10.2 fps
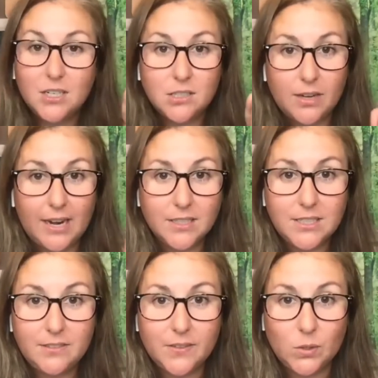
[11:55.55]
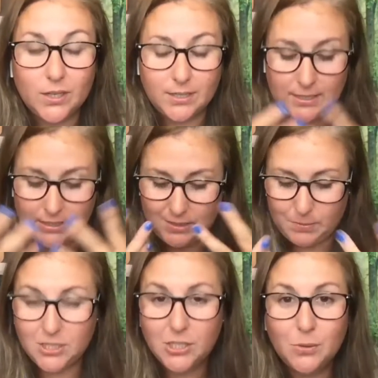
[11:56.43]
So how to stay focused,
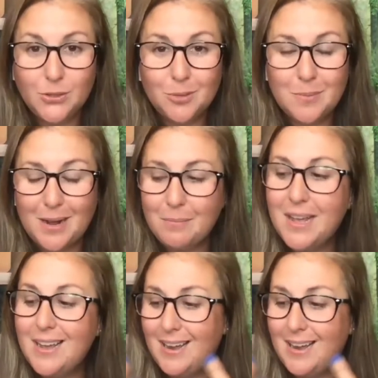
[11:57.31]
especially when you're a mom